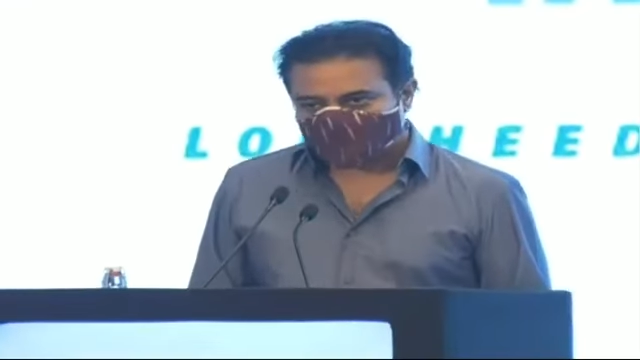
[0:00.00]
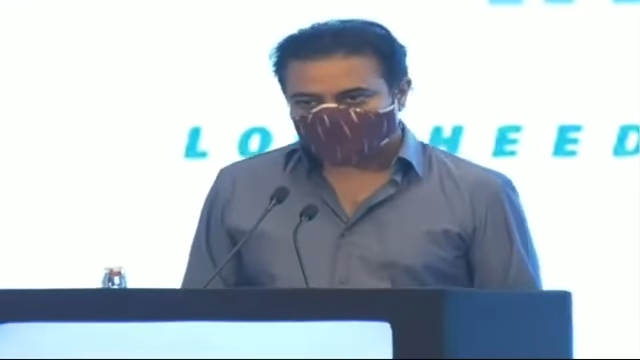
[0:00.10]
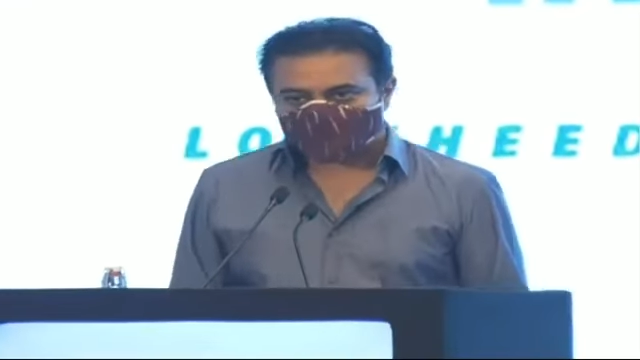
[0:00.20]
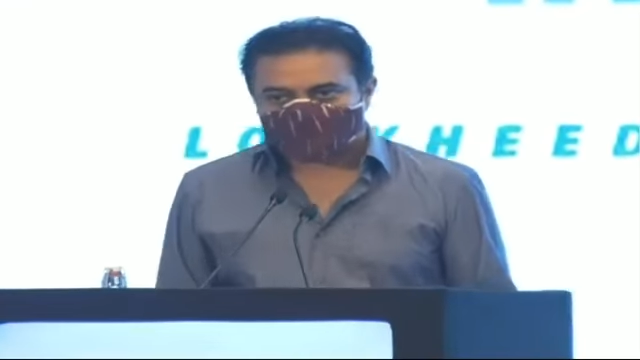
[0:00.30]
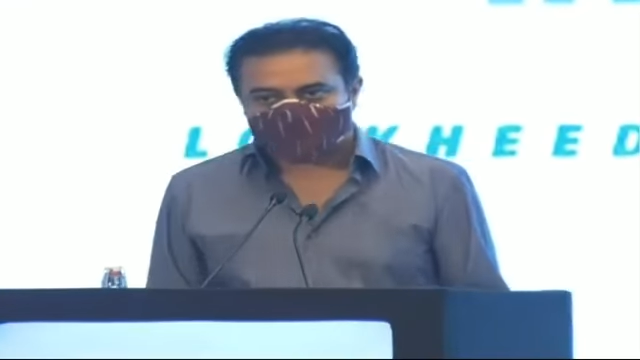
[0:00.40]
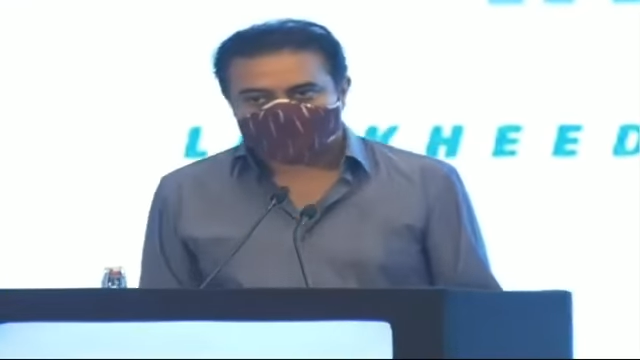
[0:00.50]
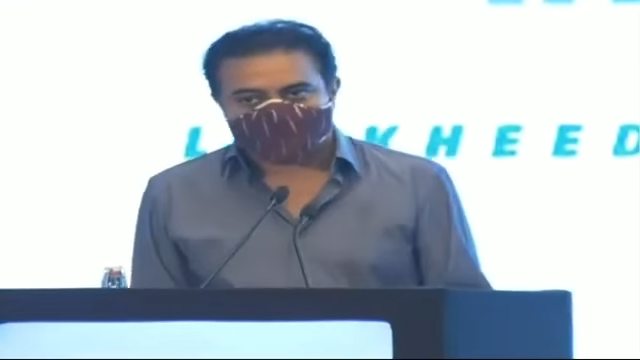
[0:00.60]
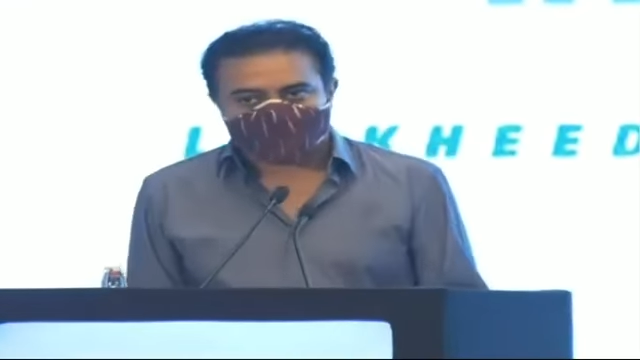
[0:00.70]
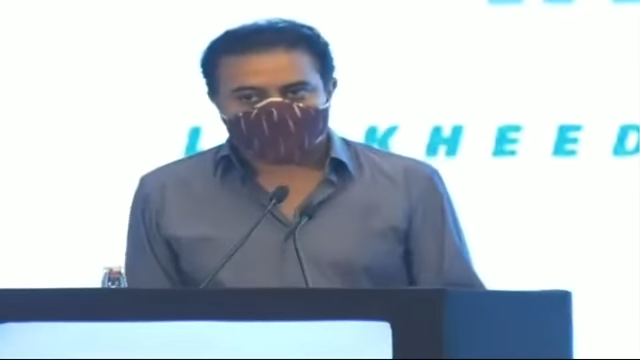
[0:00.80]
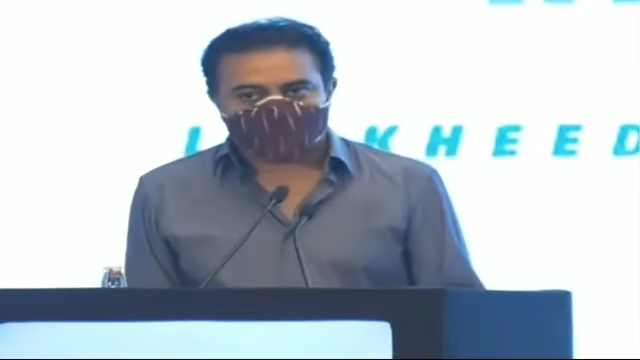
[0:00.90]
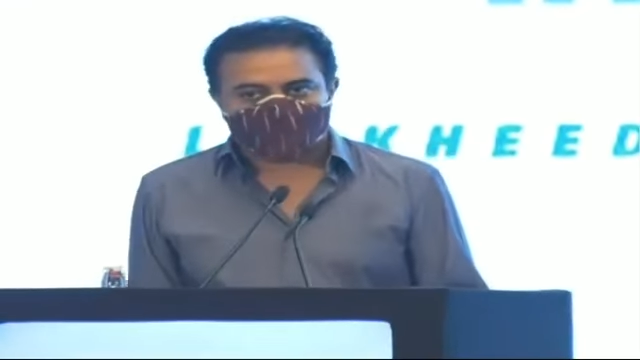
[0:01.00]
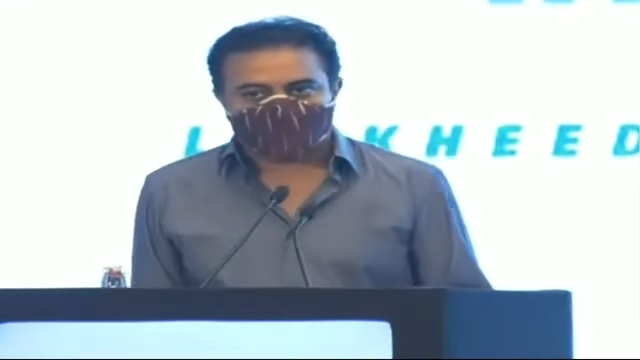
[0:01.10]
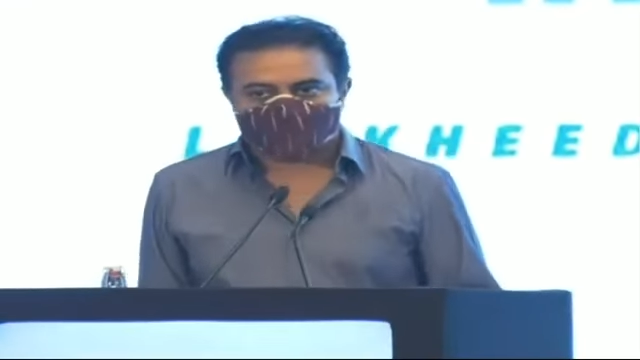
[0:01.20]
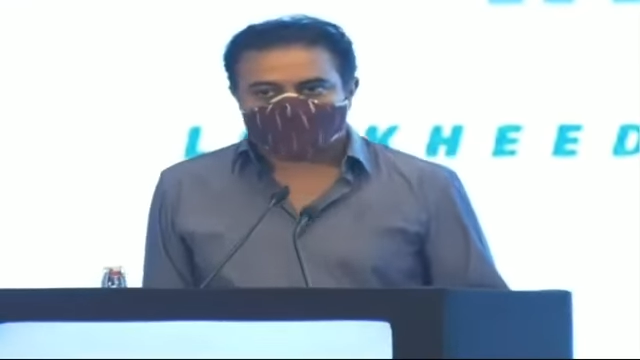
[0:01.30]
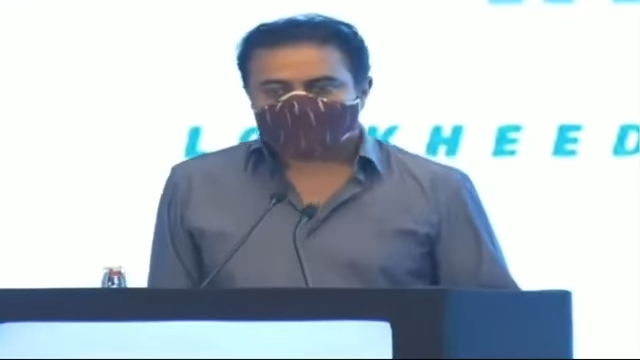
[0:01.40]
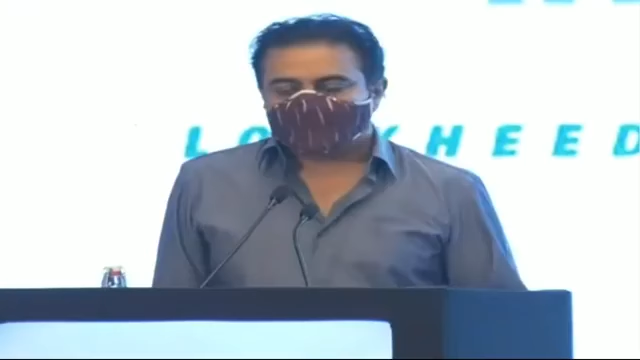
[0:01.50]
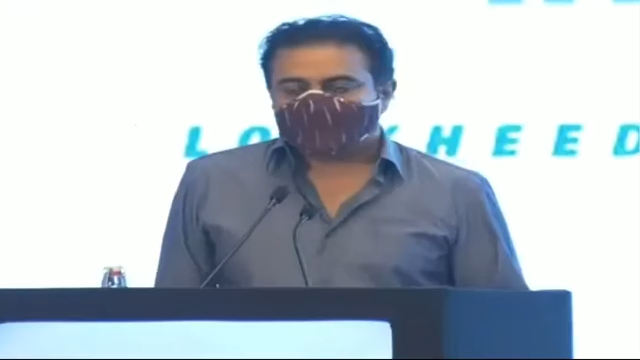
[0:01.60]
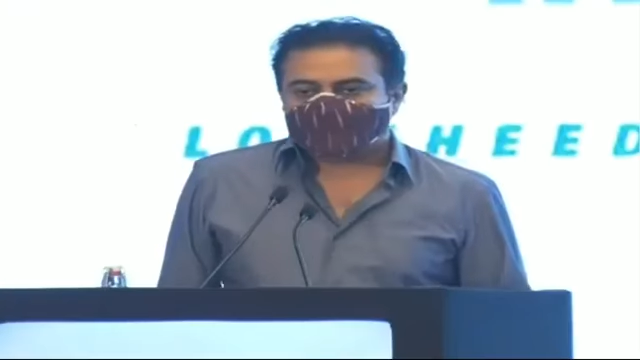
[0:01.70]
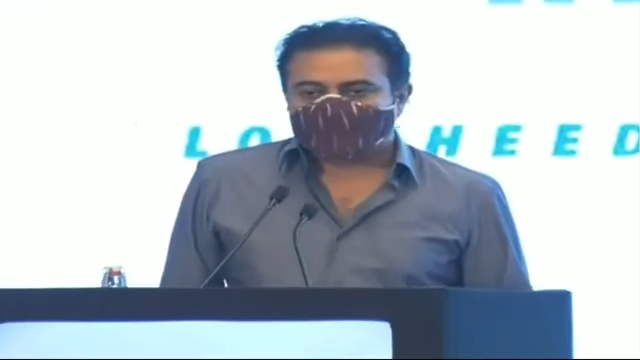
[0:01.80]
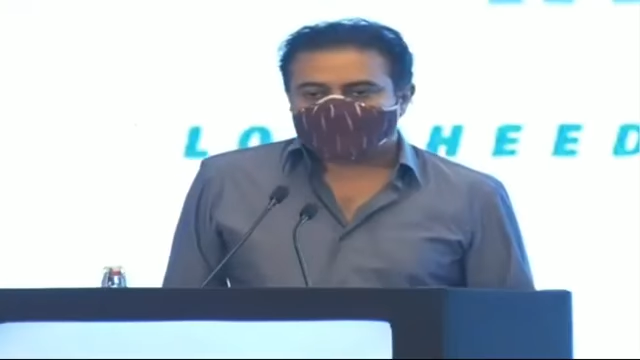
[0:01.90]
I saw that there were many
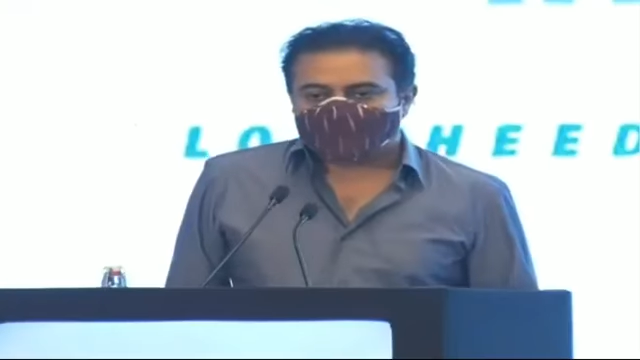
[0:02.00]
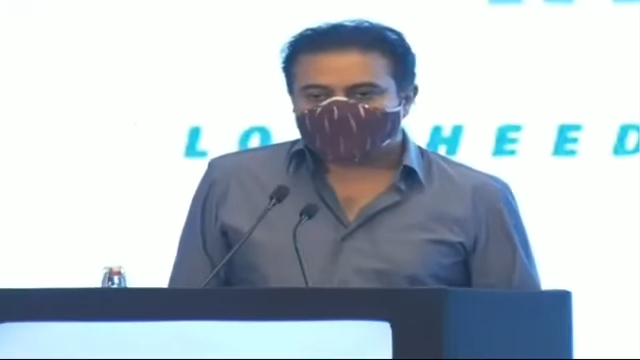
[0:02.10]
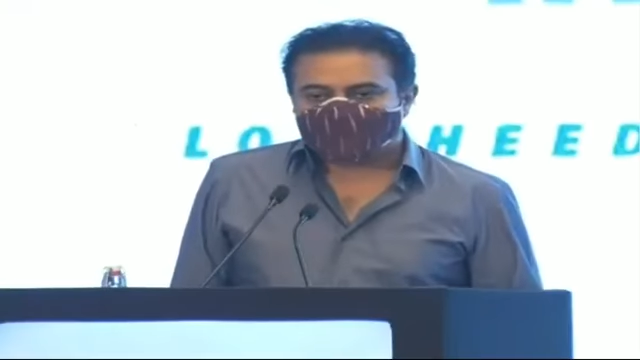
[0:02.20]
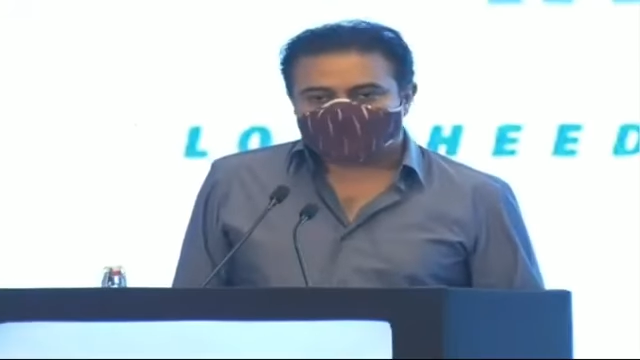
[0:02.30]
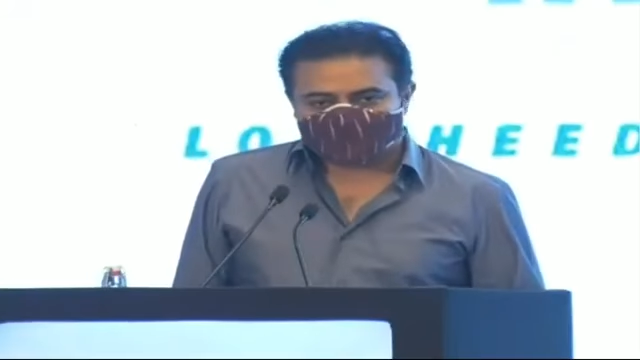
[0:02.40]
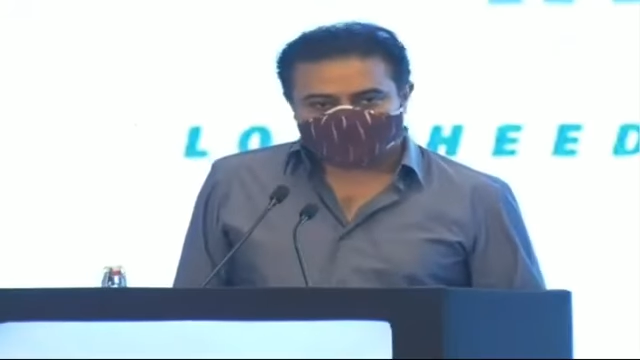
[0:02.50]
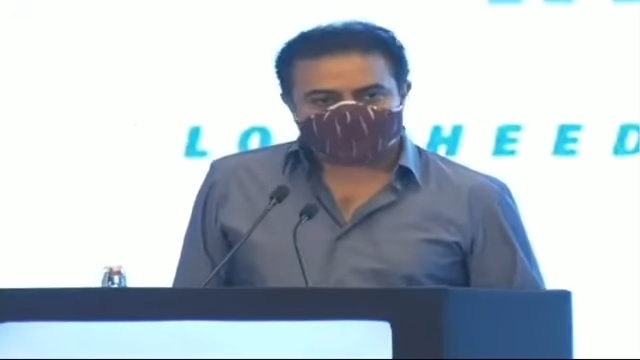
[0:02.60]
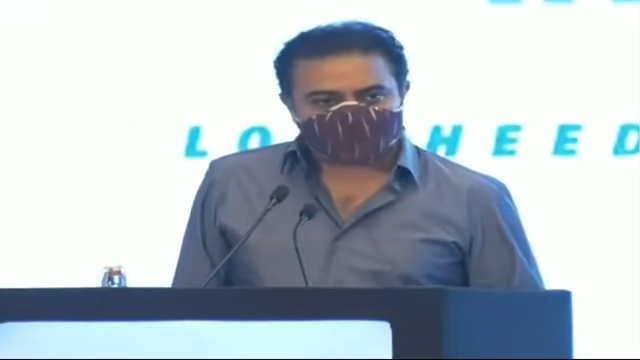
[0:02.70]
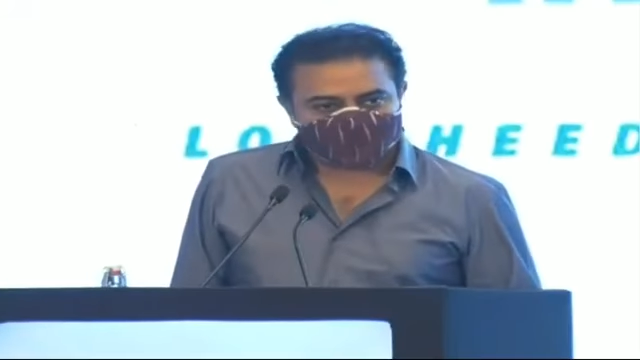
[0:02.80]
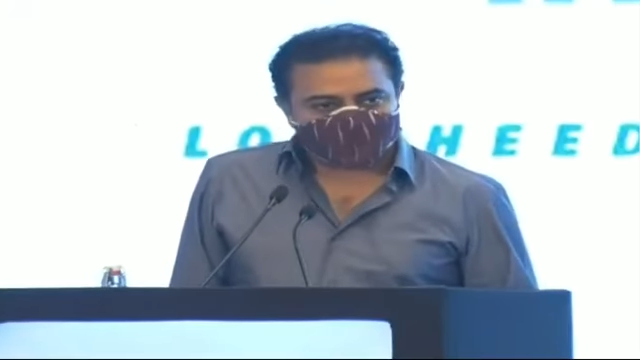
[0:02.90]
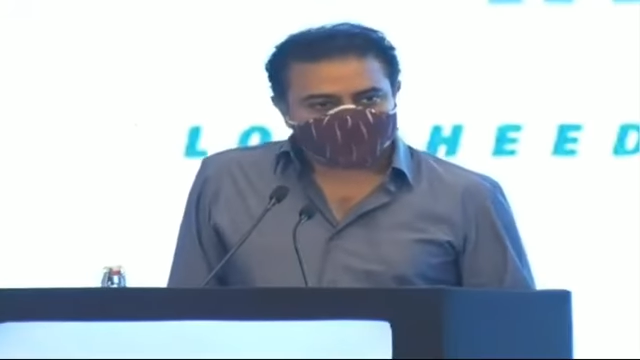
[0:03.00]
from various parts of India.